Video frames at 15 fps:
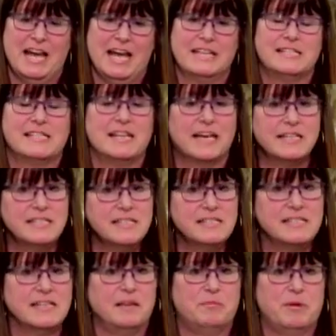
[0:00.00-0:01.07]
It's nice to
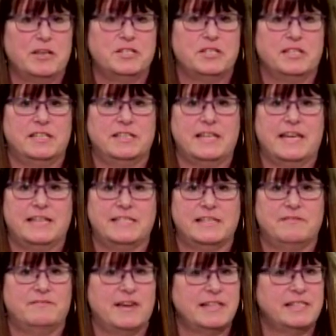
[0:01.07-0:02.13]
see a budget that is
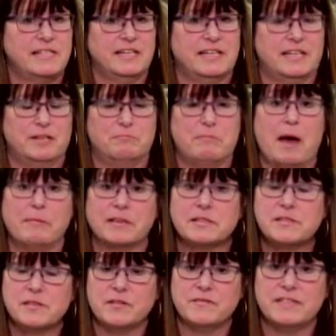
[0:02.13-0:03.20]
investing in public
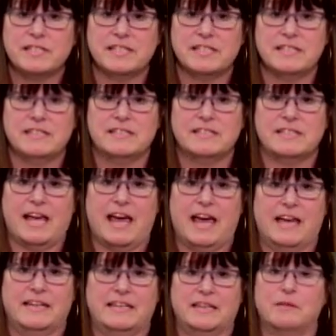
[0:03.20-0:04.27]
services
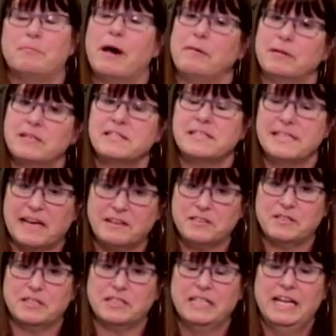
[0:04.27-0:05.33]
and in the public
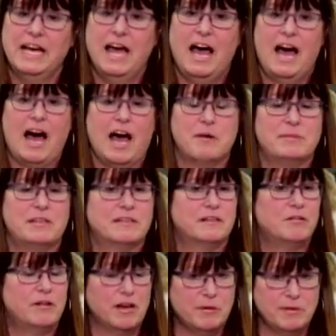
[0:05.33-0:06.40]
sector. I'm
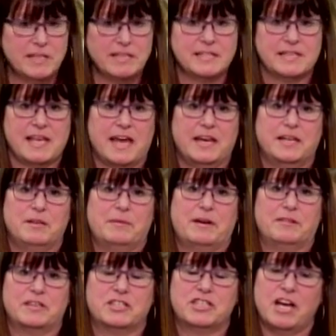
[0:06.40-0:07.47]
incredibly excited
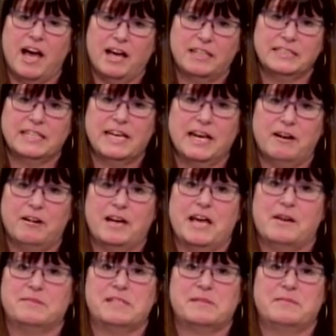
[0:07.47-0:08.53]
about the childcare
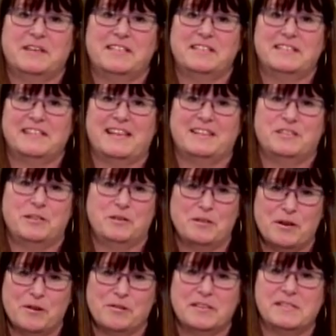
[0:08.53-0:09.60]
announcements. As you
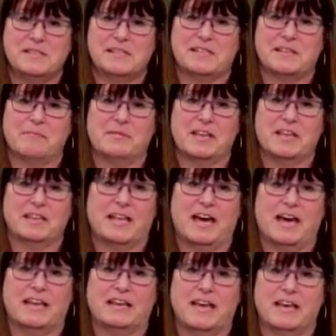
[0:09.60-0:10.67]
know, this is something
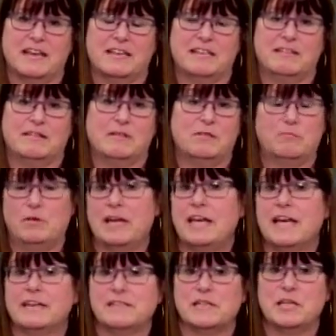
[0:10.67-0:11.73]
that
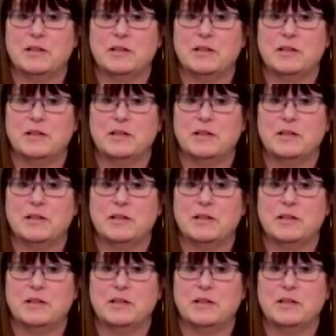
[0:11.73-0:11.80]
we as a